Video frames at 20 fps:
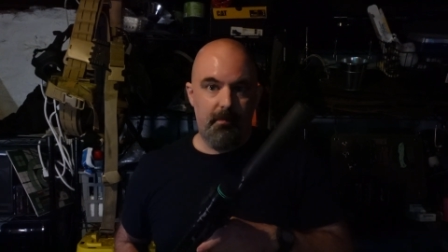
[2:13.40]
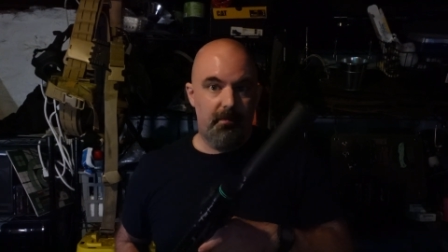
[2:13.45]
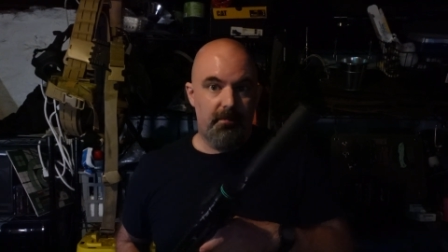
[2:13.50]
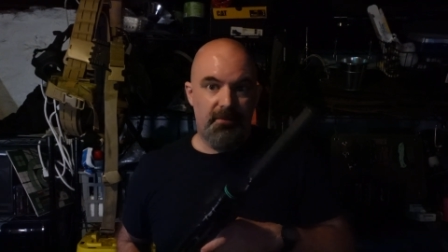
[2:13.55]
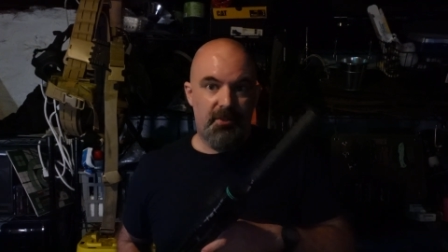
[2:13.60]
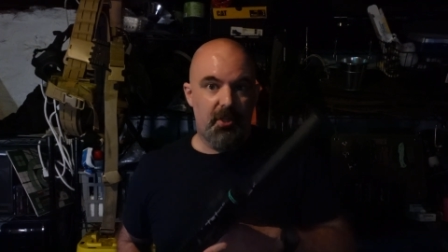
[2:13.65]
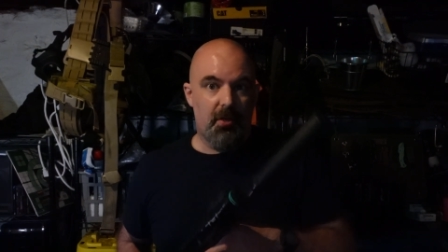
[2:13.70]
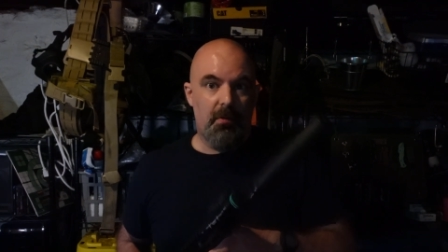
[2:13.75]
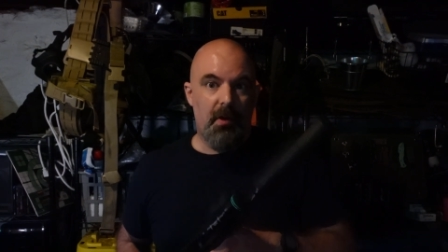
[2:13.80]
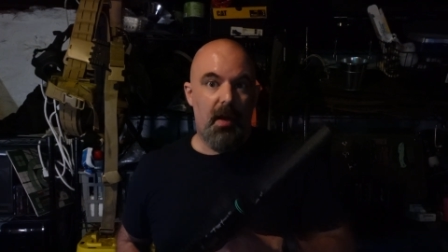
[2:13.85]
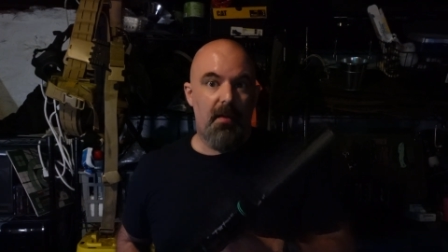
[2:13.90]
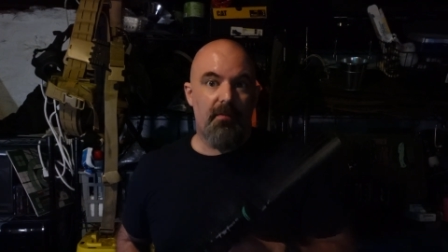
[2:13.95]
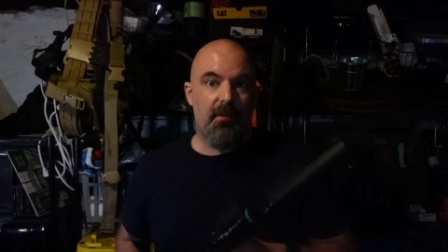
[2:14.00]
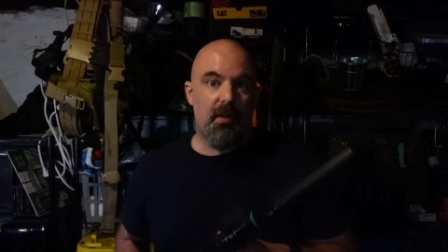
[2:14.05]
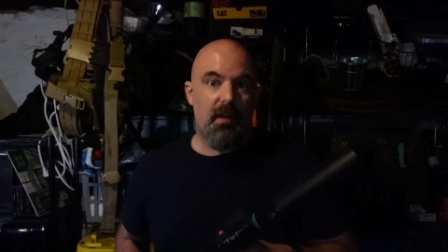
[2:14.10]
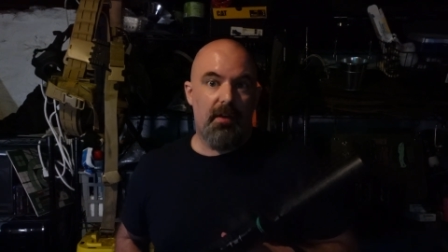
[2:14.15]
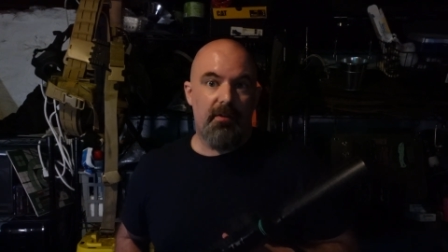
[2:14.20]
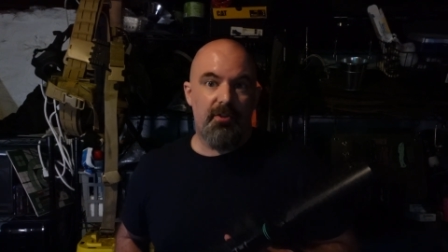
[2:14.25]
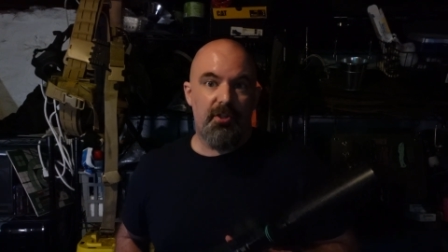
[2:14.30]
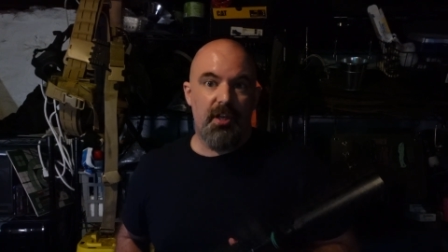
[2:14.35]
don't have a
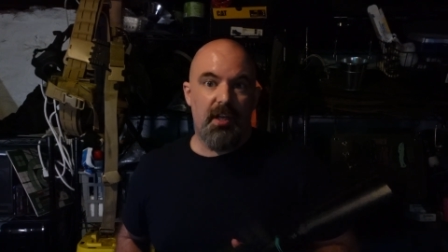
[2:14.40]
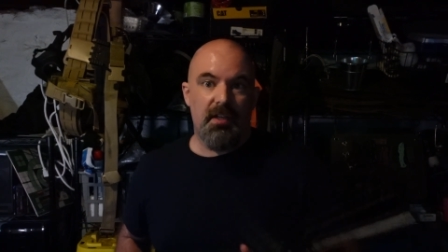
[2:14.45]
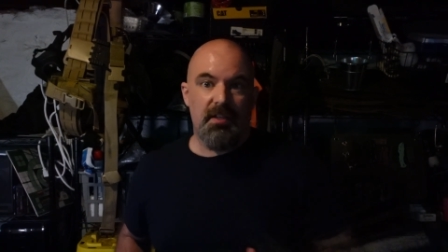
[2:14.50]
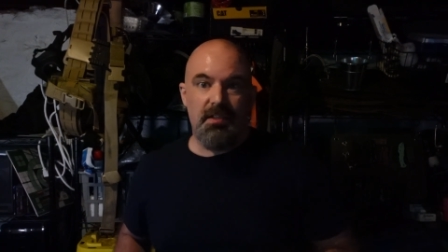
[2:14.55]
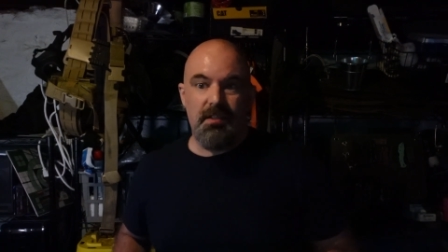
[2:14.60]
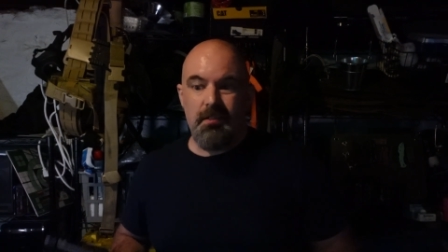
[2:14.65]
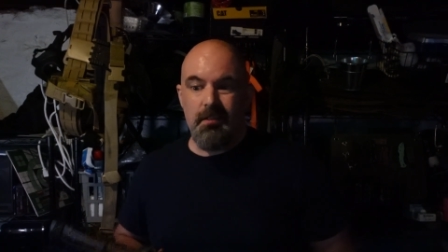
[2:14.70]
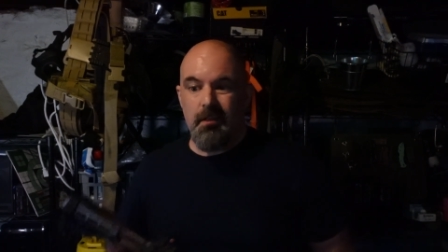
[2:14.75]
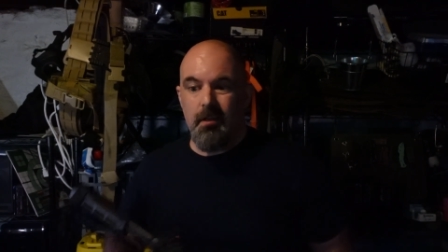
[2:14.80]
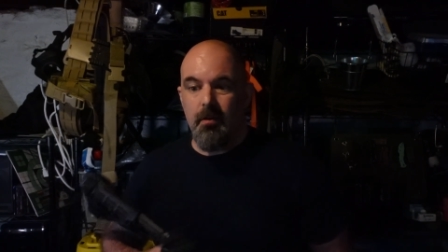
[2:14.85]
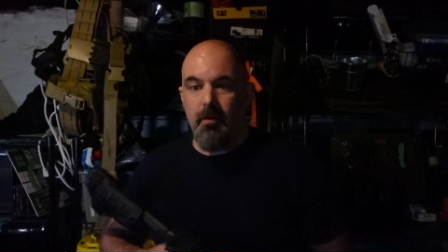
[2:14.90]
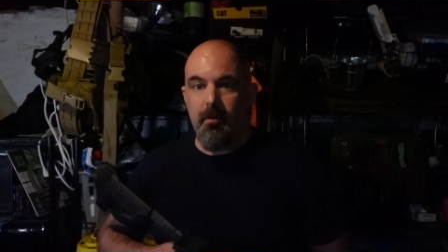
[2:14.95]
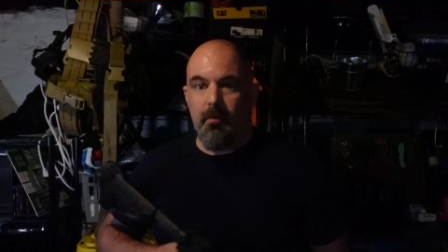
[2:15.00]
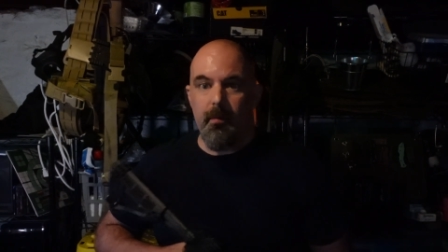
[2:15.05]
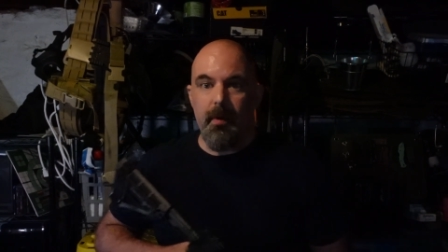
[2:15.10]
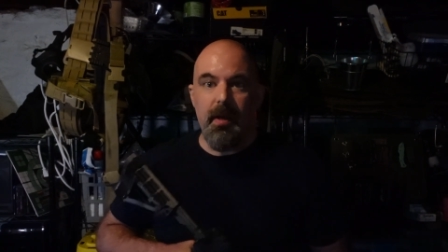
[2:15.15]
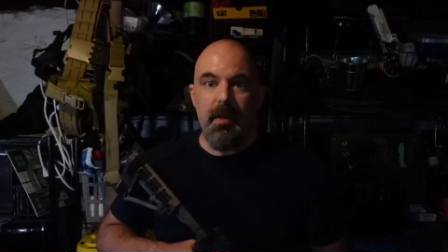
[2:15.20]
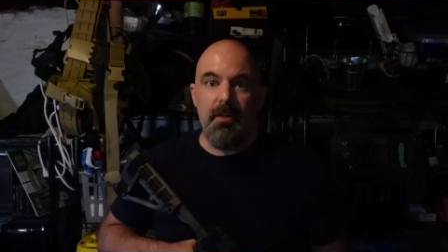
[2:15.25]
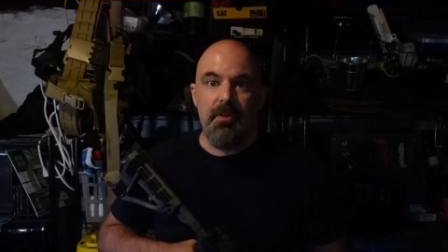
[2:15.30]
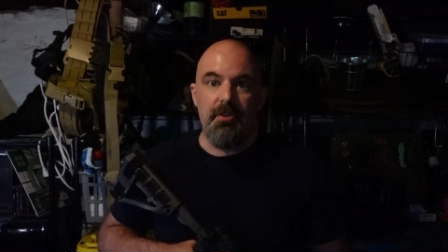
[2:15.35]
lot of chance to go to the
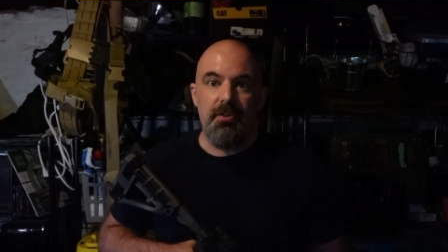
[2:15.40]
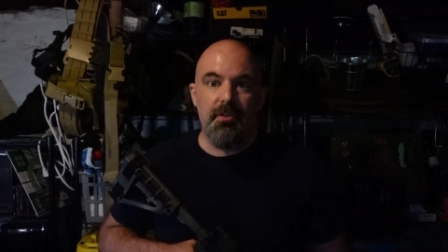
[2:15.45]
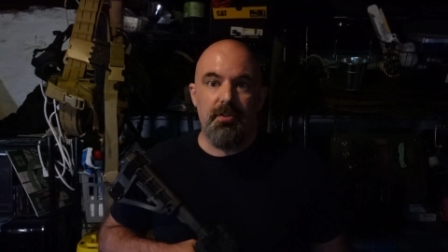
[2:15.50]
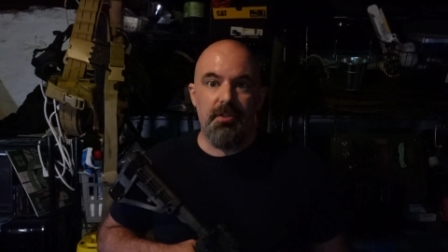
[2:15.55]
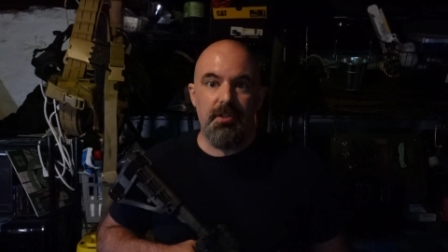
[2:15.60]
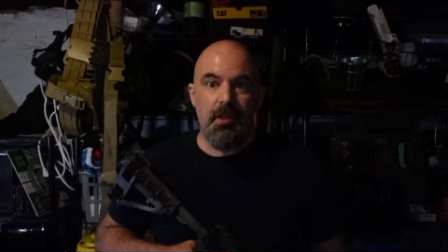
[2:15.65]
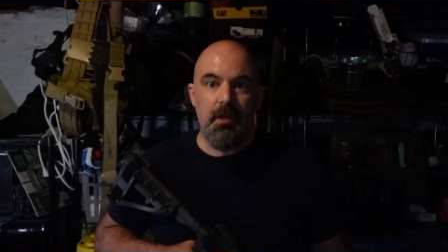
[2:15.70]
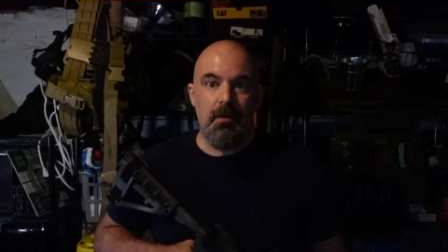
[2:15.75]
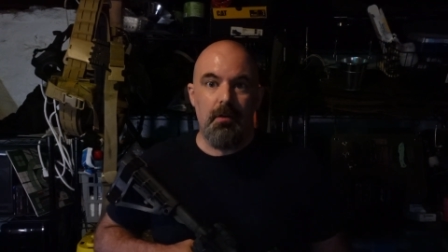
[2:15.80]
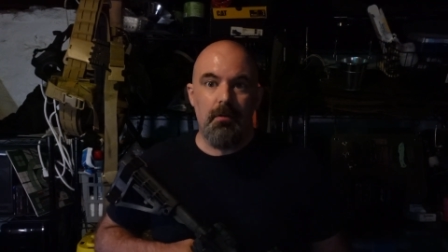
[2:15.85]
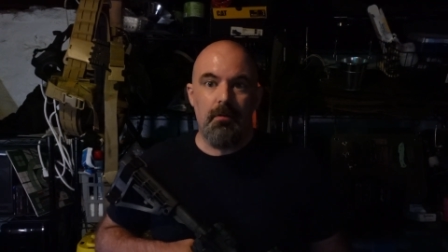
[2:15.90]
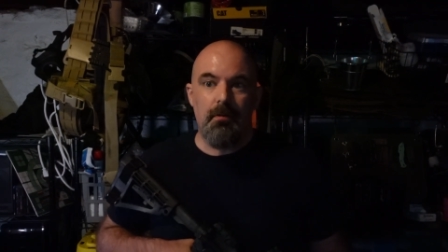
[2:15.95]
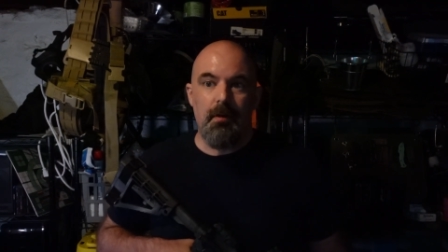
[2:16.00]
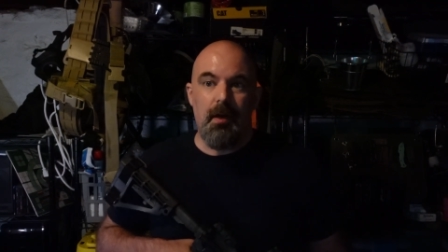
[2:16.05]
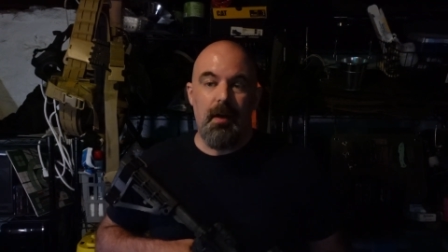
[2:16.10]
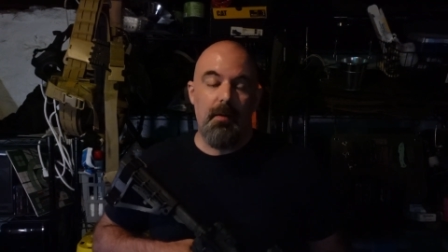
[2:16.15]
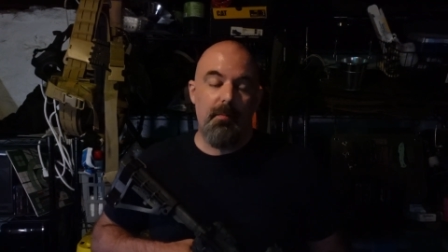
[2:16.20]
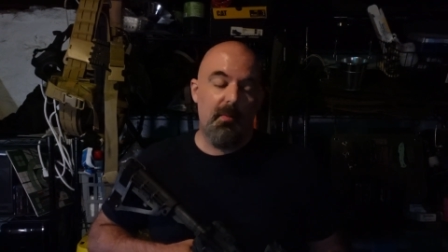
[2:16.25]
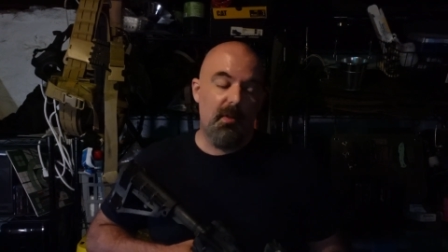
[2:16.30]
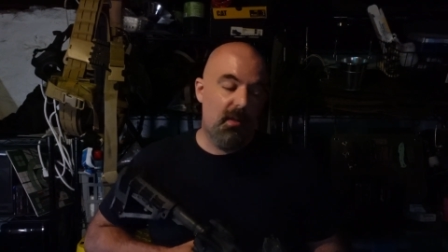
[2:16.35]
range, so
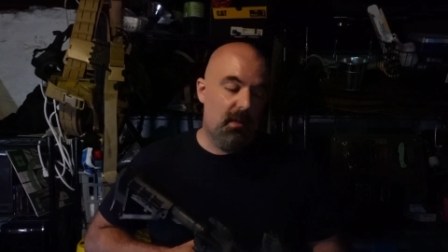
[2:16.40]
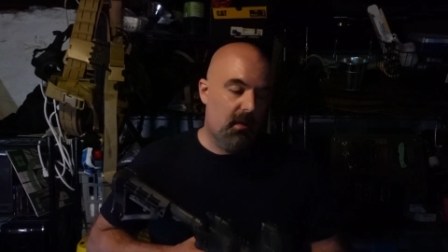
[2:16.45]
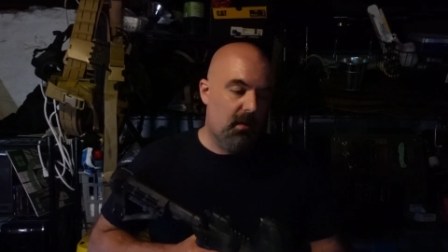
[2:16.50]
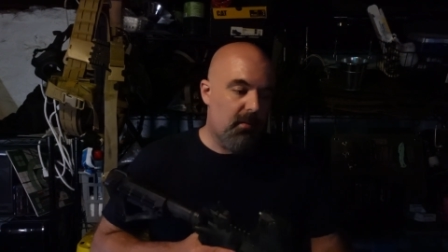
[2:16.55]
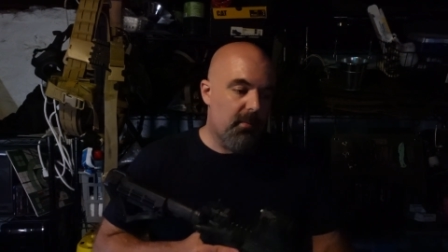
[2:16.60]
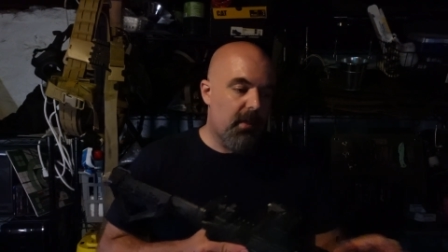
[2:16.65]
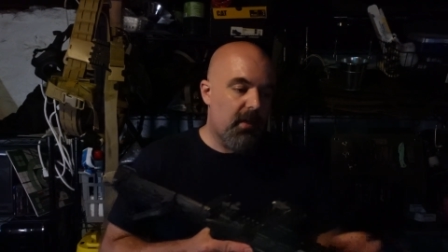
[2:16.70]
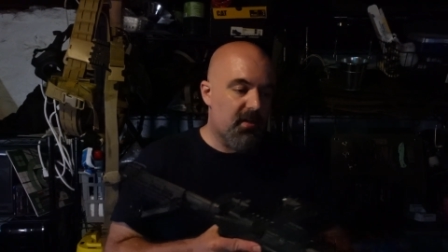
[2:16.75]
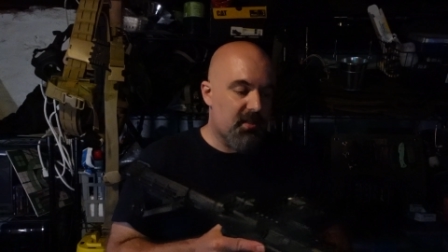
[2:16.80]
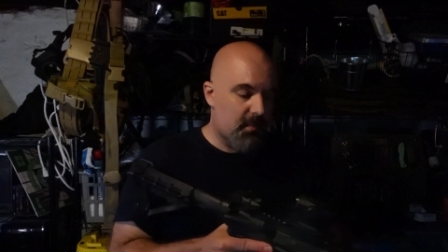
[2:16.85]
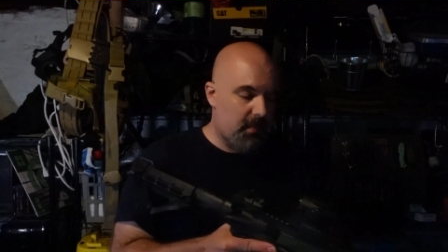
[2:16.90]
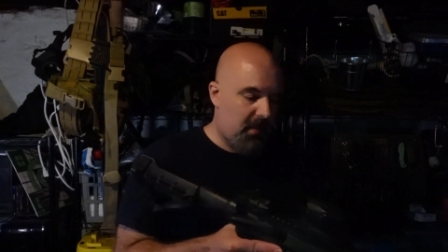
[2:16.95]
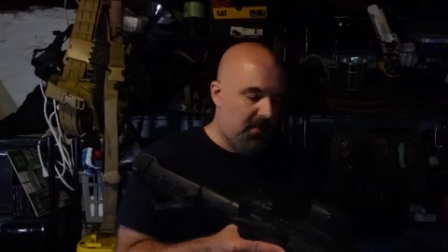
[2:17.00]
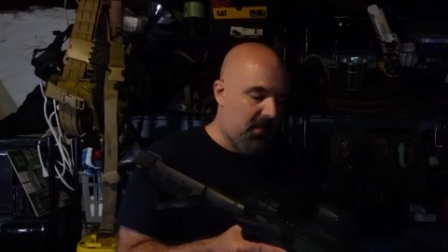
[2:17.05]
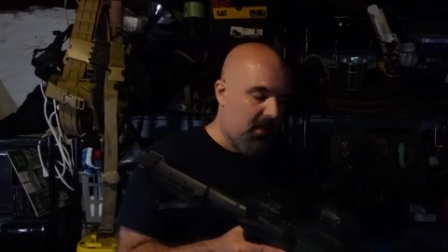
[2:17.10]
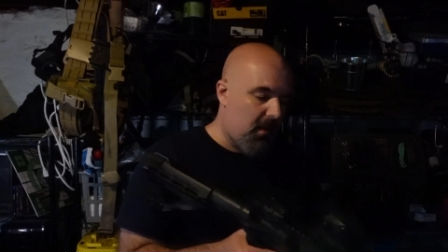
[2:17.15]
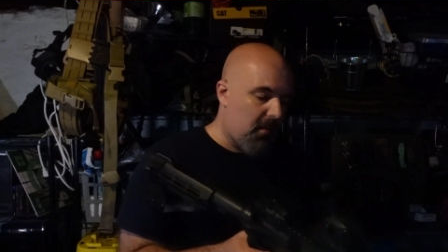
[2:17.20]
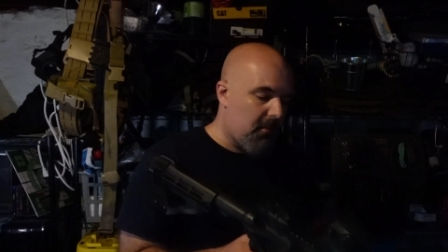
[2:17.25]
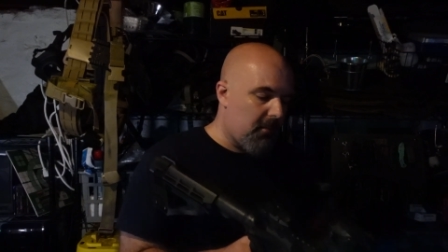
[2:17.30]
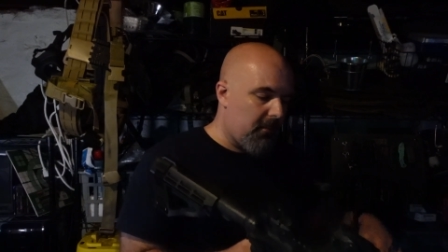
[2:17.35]
I'm a little embarrassed about
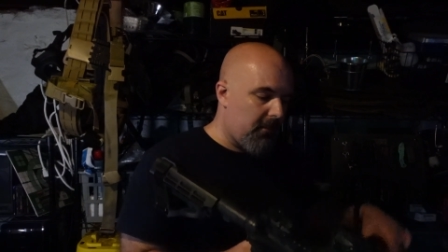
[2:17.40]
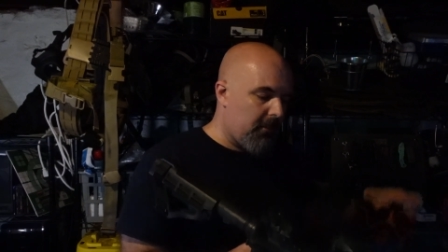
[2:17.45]
that.